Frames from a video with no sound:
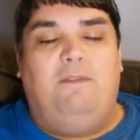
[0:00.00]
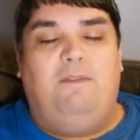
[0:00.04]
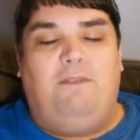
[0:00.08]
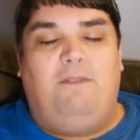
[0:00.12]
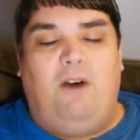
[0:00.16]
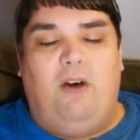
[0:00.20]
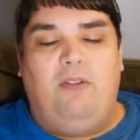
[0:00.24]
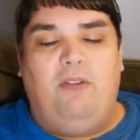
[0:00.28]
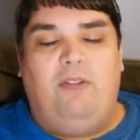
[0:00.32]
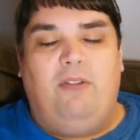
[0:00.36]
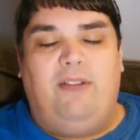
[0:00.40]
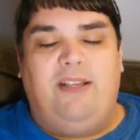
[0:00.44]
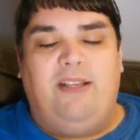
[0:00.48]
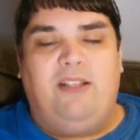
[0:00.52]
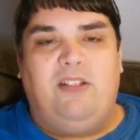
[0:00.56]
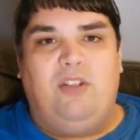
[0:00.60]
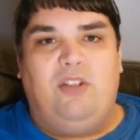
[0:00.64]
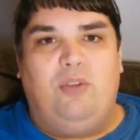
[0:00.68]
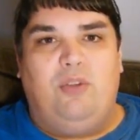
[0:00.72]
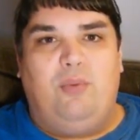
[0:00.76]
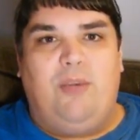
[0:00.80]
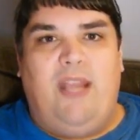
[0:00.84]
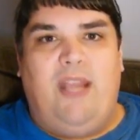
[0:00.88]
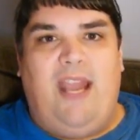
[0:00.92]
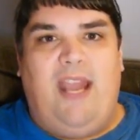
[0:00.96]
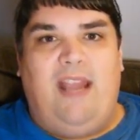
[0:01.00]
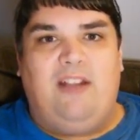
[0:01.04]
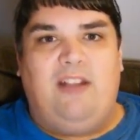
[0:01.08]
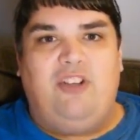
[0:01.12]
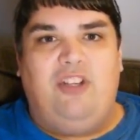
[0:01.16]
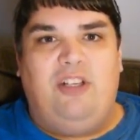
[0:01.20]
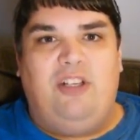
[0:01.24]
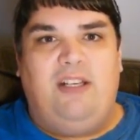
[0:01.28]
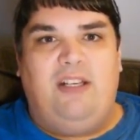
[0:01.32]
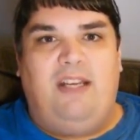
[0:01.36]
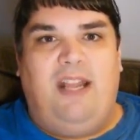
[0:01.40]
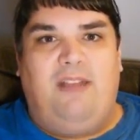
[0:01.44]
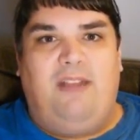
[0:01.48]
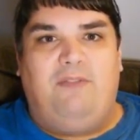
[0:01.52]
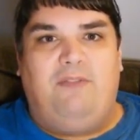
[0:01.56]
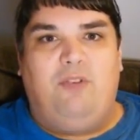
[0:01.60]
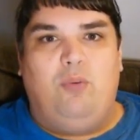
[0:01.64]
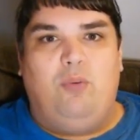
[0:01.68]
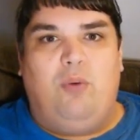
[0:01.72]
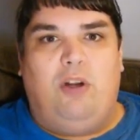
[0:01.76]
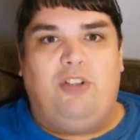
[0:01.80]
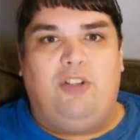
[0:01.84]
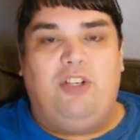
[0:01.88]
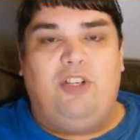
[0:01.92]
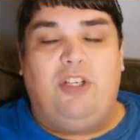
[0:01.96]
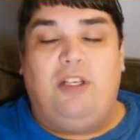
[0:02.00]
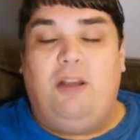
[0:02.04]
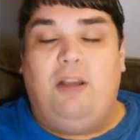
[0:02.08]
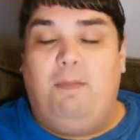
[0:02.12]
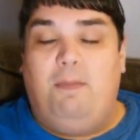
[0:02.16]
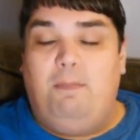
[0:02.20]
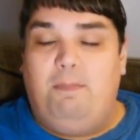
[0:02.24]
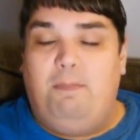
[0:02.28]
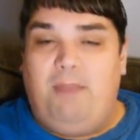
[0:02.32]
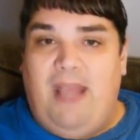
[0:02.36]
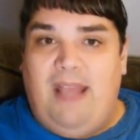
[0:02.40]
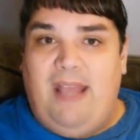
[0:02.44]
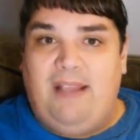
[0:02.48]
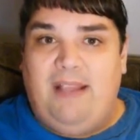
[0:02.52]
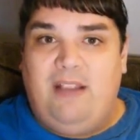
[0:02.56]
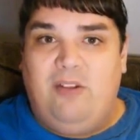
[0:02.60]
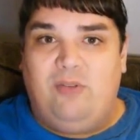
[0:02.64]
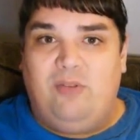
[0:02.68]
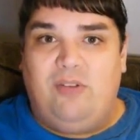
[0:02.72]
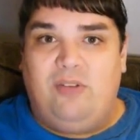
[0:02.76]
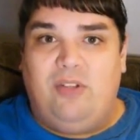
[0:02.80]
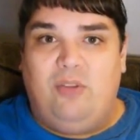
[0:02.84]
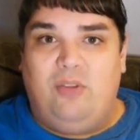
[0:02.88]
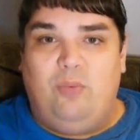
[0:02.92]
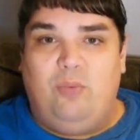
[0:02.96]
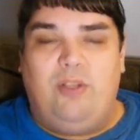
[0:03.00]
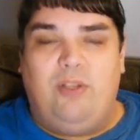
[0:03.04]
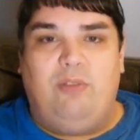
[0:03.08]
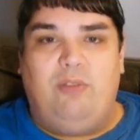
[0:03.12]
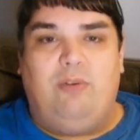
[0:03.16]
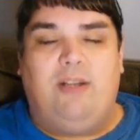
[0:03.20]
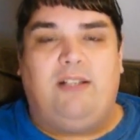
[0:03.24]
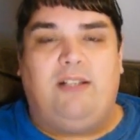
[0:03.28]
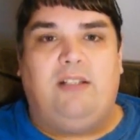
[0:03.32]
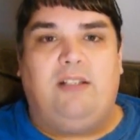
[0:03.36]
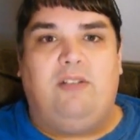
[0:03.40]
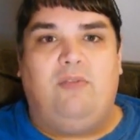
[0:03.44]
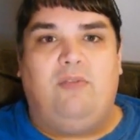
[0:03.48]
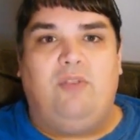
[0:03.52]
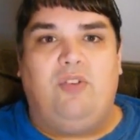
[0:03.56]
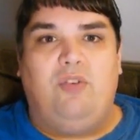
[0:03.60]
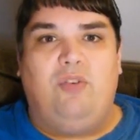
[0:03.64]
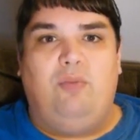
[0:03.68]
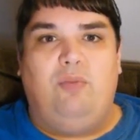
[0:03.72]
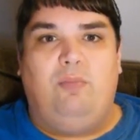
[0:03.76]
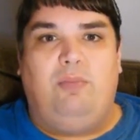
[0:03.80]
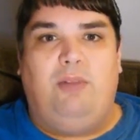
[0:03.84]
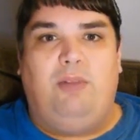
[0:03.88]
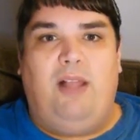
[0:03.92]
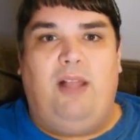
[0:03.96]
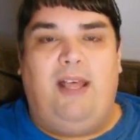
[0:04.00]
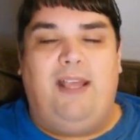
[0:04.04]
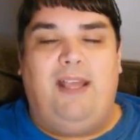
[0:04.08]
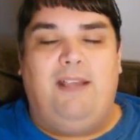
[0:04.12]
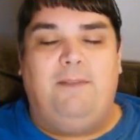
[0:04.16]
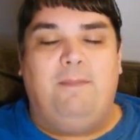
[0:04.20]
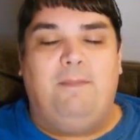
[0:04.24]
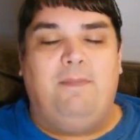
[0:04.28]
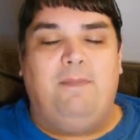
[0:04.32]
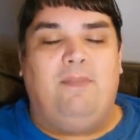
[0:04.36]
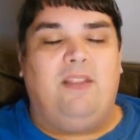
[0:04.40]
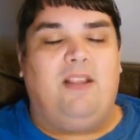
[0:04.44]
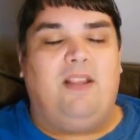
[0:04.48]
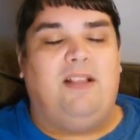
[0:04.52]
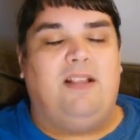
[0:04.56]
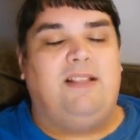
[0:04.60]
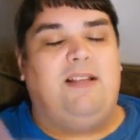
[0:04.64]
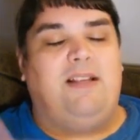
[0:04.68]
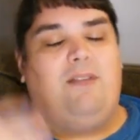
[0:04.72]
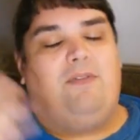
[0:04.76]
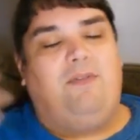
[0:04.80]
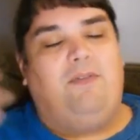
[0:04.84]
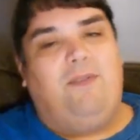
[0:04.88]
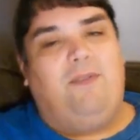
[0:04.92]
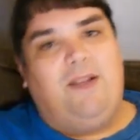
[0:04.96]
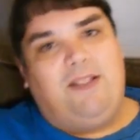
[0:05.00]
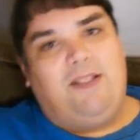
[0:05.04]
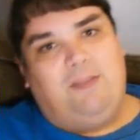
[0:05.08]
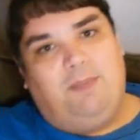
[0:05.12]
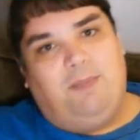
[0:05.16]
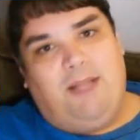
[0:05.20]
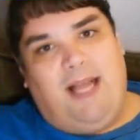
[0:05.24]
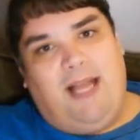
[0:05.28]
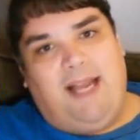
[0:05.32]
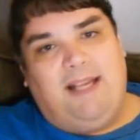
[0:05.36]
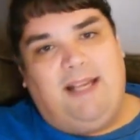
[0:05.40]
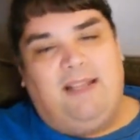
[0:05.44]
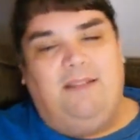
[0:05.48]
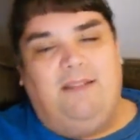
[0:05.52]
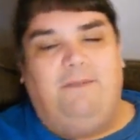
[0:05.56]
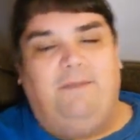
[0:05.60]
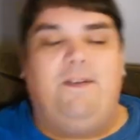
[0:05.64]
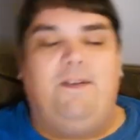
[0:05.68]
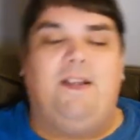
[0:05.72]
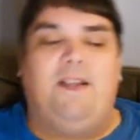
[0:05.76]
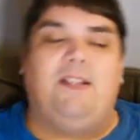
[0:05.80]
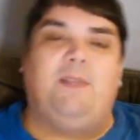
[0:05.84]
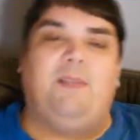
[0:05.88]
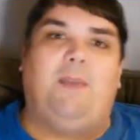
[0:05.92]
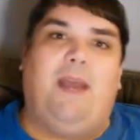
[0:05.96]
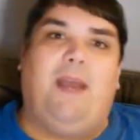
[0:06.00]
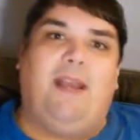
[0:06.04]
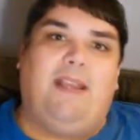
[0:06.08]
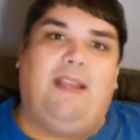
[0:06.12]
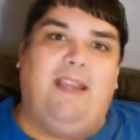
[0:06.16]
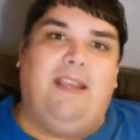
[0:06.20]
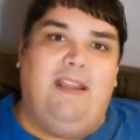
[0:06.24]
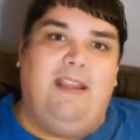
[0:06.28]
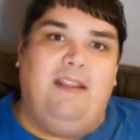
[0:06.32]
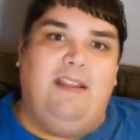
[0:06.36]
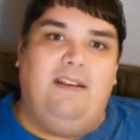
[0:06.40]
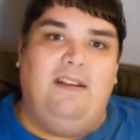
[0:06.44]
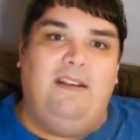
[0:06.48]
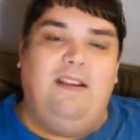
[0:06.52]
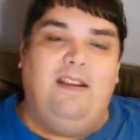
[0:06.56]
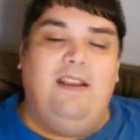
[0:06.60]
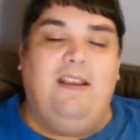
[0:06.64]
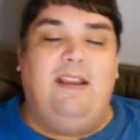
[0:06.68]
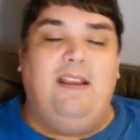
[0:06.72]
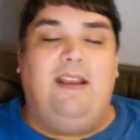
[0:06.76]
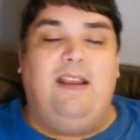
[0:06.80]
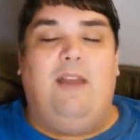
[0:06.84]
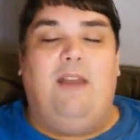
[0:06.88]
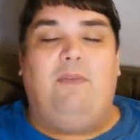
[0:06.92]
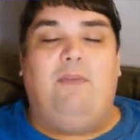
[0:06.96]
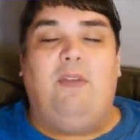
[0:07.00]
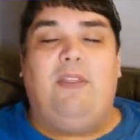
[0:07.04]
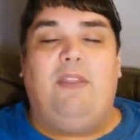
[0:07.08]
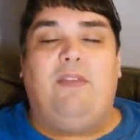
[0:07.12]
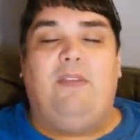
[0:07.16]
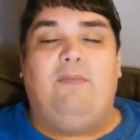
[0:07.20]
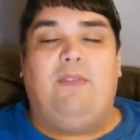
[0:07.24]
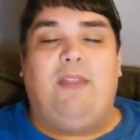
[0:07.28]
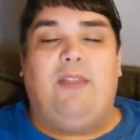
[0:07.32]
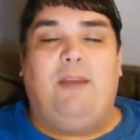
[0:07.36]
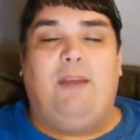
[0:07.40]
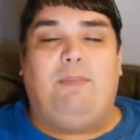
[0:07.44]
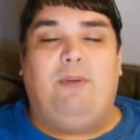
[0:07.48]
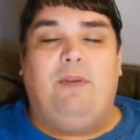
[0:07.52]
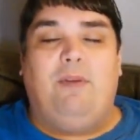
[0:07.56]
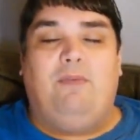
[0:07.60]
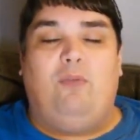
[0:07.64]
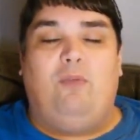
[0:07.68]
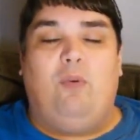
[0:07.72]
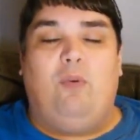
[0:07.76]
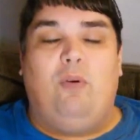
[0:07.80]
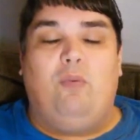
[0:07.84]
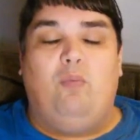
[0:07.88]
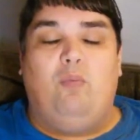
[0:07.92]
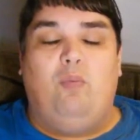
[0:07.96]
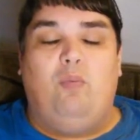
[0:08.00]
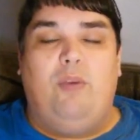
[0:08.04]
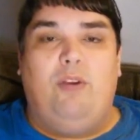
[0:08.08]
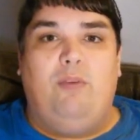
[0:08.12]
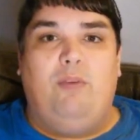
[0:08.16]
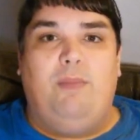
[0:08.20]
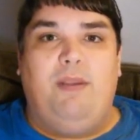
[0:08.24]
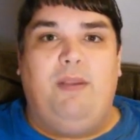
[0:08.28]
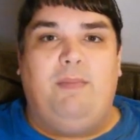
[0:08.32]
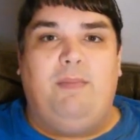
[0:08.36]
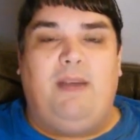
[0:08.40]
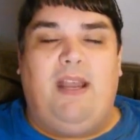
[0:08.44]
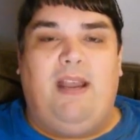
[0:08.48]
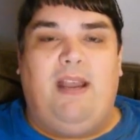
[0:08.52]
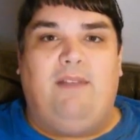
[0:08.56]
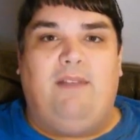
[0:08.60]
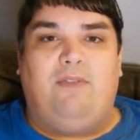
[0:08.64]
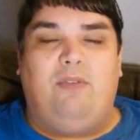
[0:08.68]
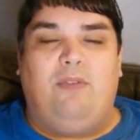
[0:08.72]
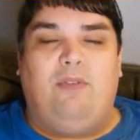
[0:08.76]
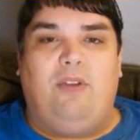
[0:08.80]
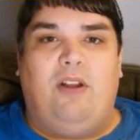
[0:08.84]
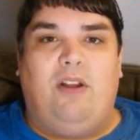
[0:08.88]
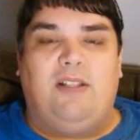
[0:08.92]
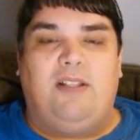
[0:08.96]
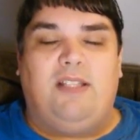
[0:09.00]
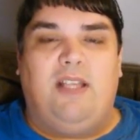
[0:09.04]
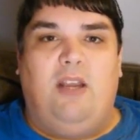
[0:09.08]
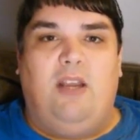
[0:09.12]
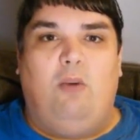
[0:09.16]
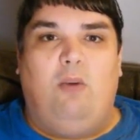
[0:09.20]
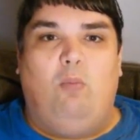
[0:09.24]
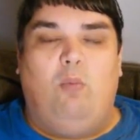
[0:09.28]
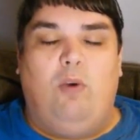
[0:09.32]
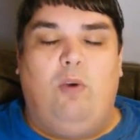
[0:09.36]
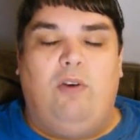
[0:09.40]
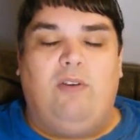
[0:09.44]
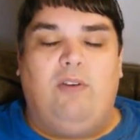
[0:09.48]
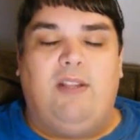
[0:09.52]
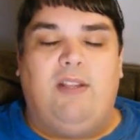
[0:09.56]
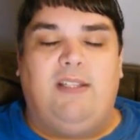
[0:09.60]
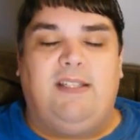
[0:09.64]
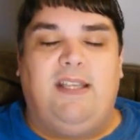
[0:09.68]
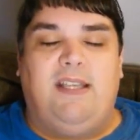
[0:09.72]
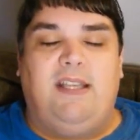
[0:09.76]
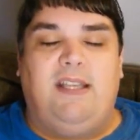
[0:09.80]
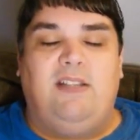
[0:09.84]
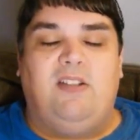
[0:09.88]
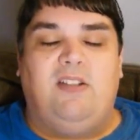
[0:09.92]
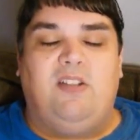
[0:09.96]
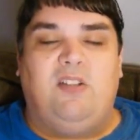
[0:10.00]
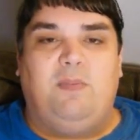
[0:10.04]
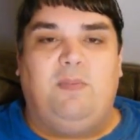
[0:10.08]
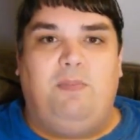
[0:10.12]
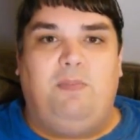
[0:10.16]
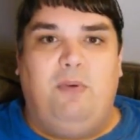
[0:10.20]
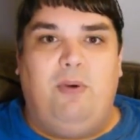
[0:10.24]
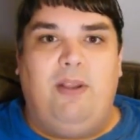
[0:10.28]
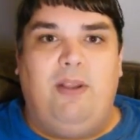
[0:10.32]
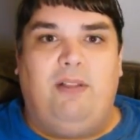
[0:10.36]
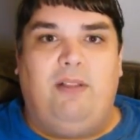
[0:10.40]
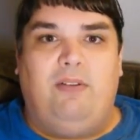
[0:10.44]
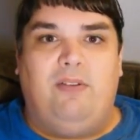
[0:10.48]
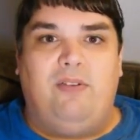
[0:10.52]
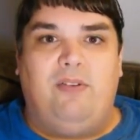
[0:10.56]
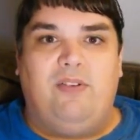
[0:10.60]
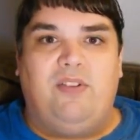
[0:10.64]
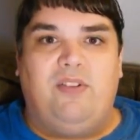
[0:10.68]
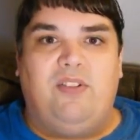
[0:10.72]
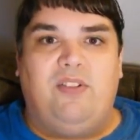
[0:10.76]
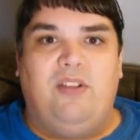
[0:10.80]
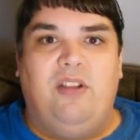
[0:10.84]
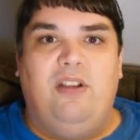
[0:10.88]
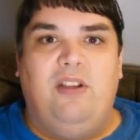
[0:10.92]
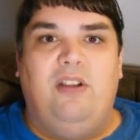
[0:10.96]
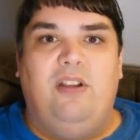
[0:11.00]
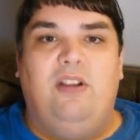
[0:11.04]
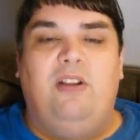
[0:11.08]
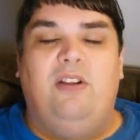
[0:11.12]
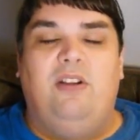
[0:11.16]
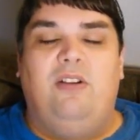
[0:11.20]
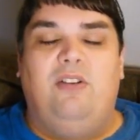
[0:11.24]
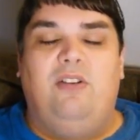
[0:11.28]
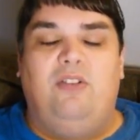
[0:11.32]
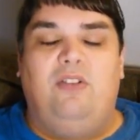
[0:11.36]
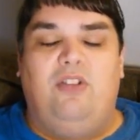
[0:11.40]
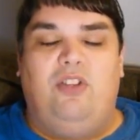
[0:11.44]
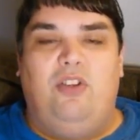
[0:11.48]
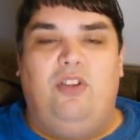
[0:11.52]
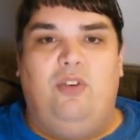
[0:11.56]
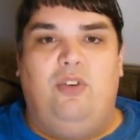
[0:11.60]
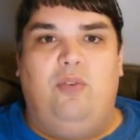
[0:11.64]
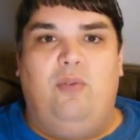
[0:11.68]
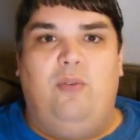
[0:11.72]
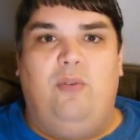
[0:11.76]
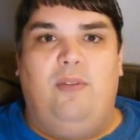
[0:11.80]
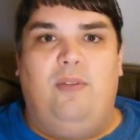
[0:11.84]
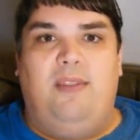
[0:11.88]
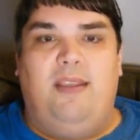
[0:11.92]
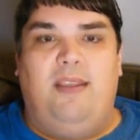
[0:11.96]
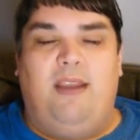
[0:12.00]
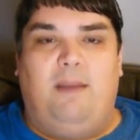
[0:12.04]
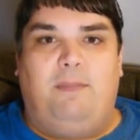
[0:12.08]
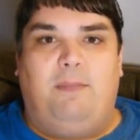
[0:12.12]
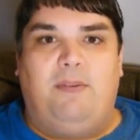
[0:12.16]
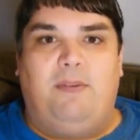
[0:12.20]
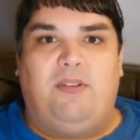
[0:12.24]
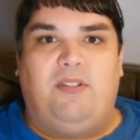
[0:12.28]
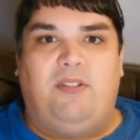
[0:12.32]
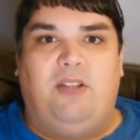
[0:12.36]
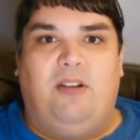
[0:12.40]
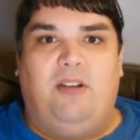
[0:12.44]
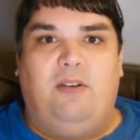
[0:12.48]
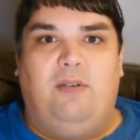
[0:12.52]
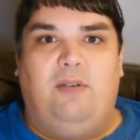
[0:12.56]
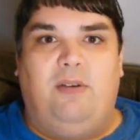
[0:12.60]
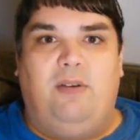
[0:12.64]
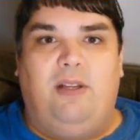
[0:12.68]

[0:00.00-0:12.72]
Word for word: Follow the link to the reaction, and after you watch it, come back here to the redirect and resume play. Because after it fades to black and then fades back in, everything from that point forward will be my afterthoughts and will contain spoilers to the episode.